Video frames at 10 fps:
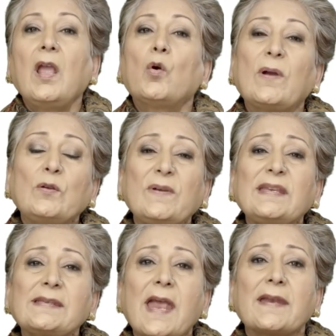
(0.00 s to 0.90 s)
When we
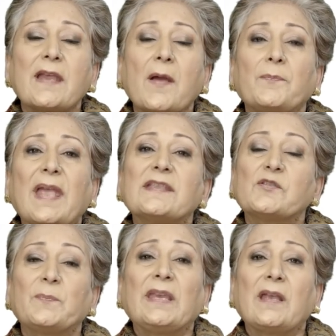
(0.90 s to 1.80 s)
stand up and
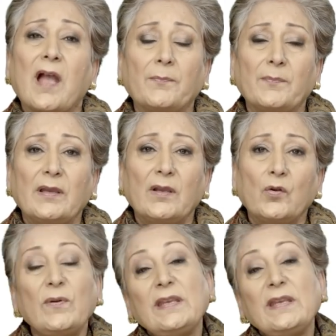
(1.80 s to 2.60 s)
speak up, we